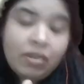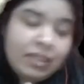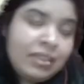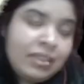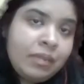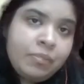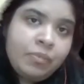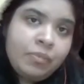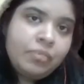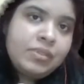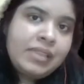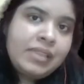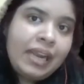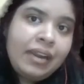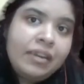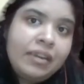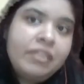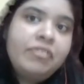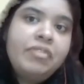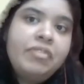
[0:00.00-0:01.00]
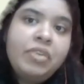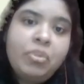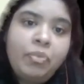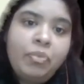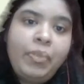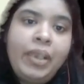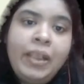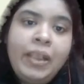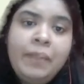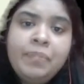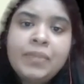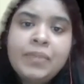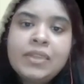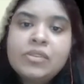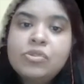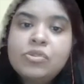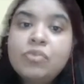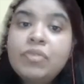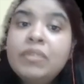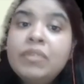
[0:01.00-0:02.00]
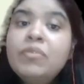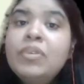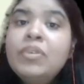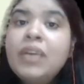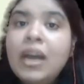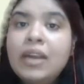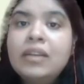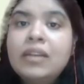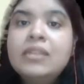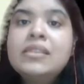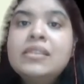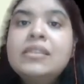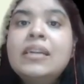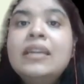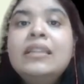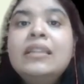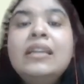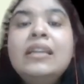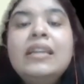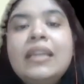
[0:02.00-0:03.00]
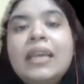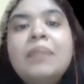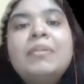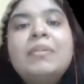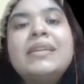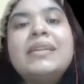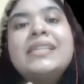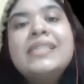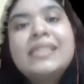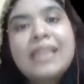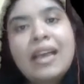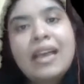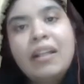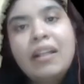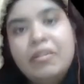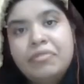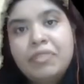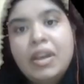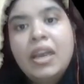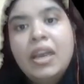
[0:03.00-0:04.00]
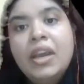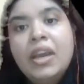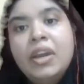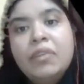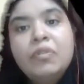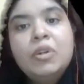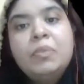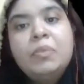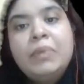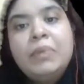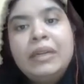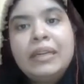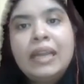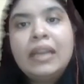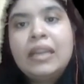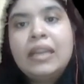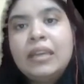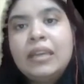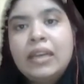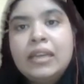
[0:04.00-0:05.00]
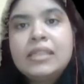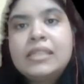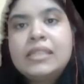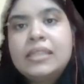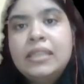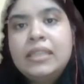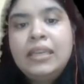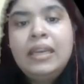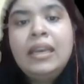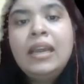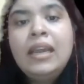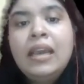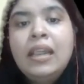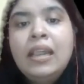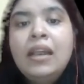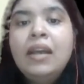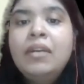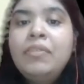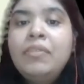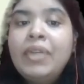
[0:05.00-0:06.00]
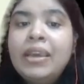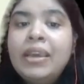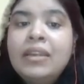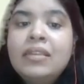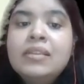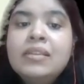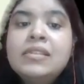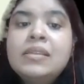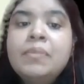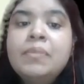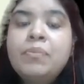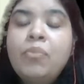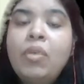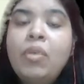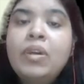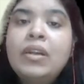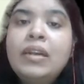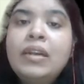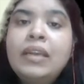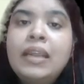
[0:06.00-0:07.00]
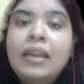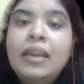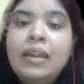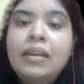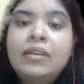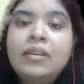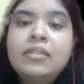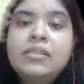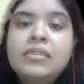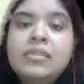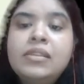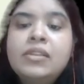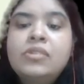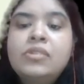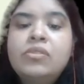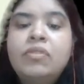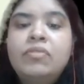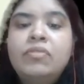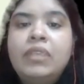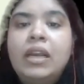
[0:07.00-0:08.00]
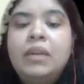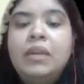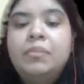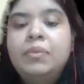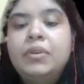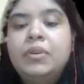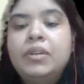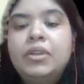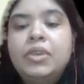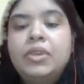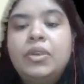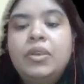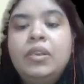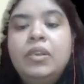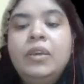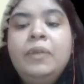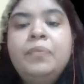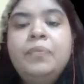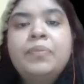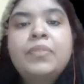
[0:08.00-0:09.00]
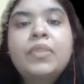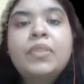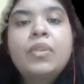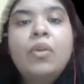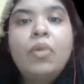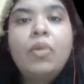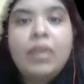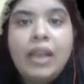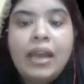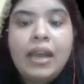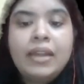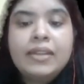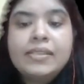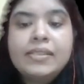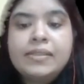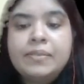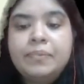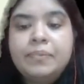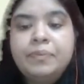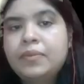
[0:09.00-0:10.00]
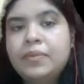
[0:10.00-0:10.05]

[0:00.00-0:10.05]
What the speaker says: the scientific way. So we would understand the name itself would be telling us the various important characteristics of that particular organism.